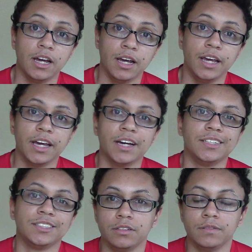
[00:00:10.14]
Hey
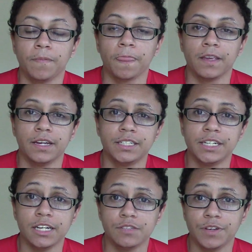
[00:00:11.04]
guys, in
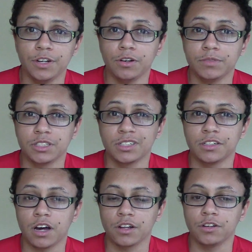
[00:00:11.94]
today's video I'm just going to
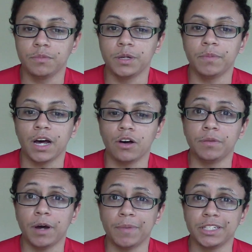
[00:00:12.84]
talk a little bit
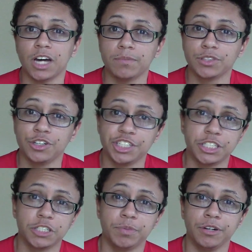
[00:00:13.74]
about my top surgery
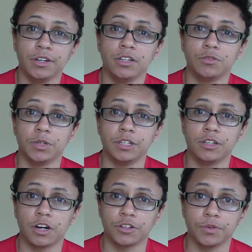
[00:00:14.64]
experience with
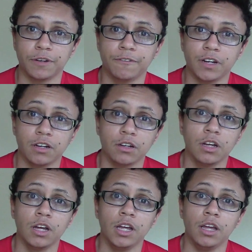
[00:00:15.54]
Dr. Raphael
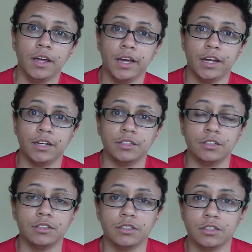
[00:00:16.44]

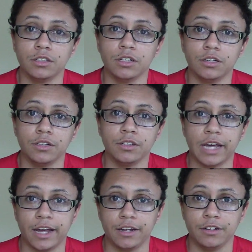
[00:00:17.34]
and
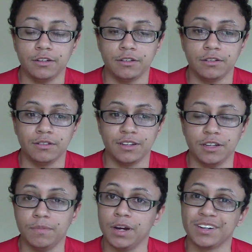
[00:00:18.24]
at the
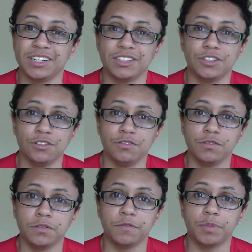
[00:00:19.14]
American Institute
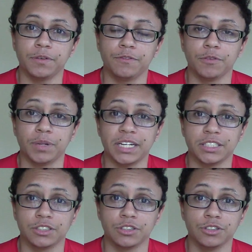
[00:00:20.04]
for
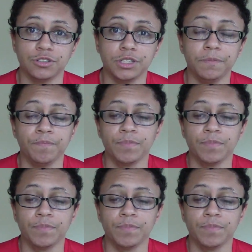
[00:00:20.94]
Plastic Surgery.